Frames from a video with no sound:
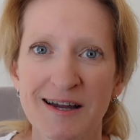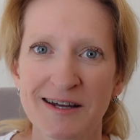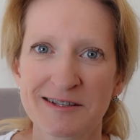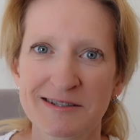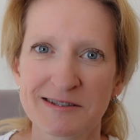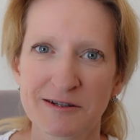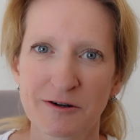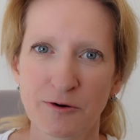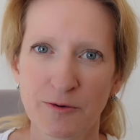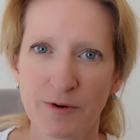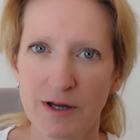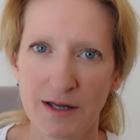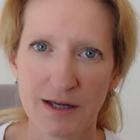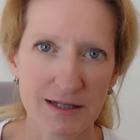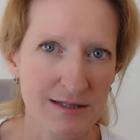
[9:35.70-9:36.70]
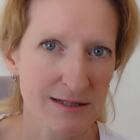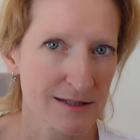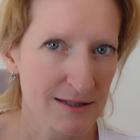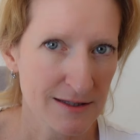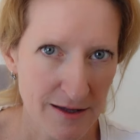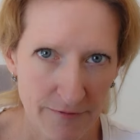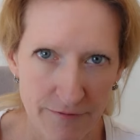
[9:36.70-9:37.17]
So it's
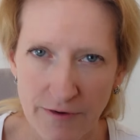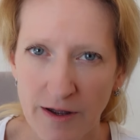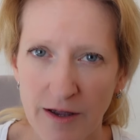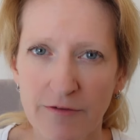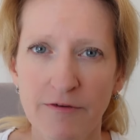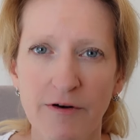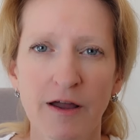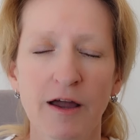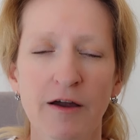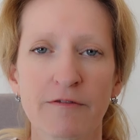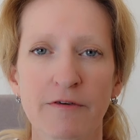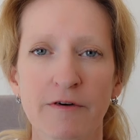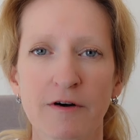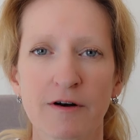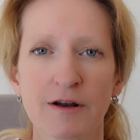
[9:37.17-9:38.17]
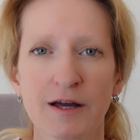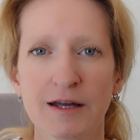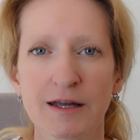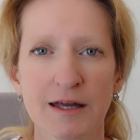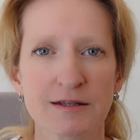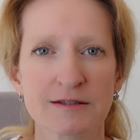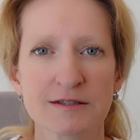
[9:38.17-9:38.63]
never, ever, ever
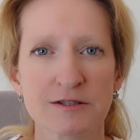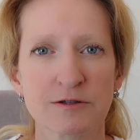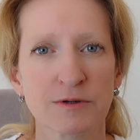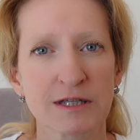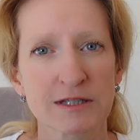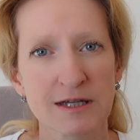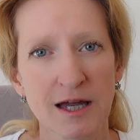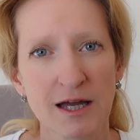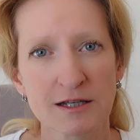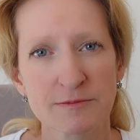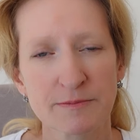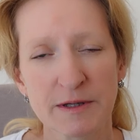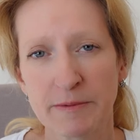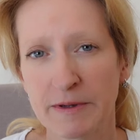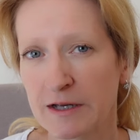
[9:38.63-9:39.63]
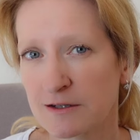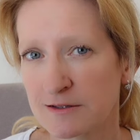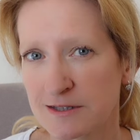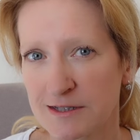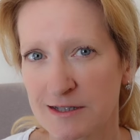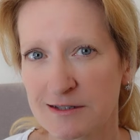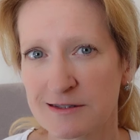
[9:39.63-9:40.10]
against you. It can't be
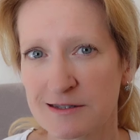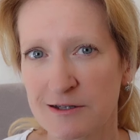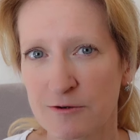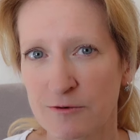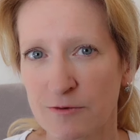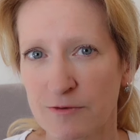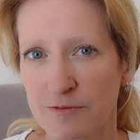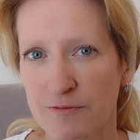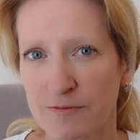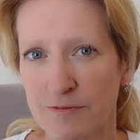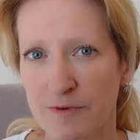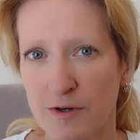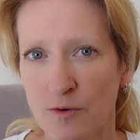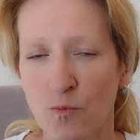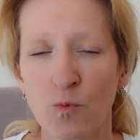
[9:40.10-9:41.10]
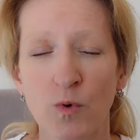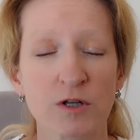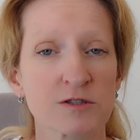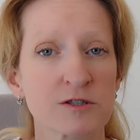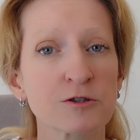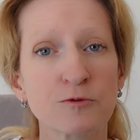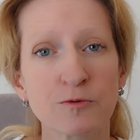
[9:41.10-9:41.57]
because it is you
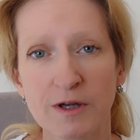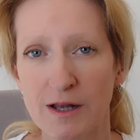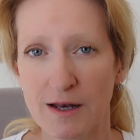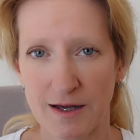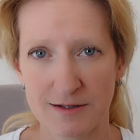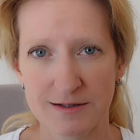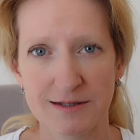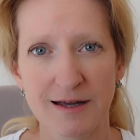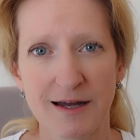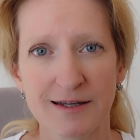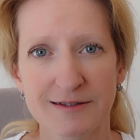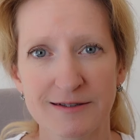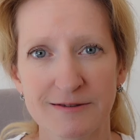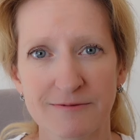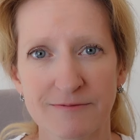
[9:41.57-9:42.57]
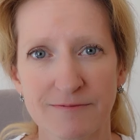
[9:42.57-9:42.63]
once you realize that.